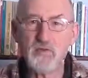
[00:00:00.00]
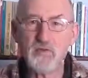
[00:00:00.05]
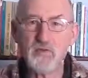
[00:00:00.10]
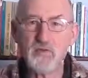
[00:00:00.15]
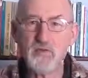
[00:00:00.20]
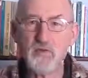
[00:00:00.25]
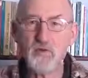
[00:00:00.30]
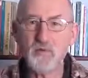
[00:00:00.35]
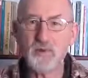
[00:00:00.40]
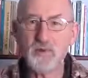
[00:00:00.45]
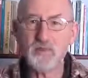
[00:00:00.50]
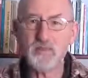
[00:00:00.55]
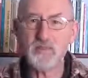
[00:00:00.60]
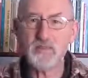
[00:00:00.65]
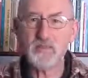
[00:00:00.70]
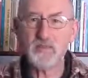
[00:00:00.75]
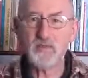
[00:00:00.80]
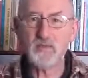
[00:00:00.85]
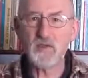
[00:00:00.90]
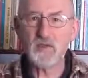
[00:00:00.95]
it's a chromatic
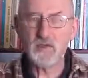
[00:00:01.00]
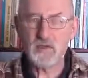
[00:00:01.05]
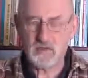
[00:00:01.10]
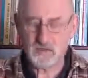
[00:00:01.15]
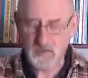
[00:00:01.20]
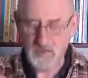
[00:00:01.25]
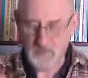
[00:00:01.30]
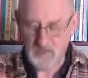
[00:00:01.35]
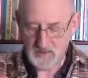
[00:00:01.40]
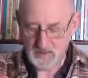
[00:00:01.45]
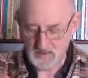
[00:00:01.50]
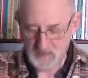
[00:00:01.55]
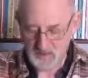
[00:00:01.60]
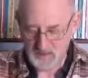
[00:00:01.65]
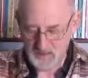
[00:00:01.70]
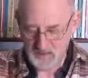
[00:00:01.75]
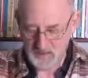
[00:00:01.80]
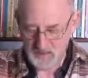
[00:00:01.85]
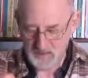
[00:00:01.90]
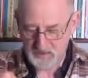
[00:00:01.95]
device with an
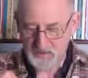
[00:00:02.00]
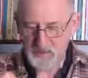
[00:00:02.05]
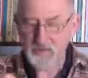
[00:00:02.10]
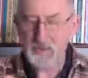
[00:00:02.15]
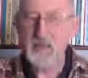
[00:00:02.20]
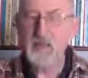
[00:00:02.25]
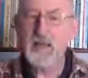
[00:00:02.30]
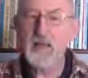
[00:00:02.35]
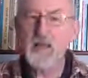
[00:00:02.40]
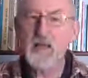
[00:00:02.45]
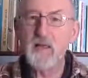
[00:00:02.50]
LED,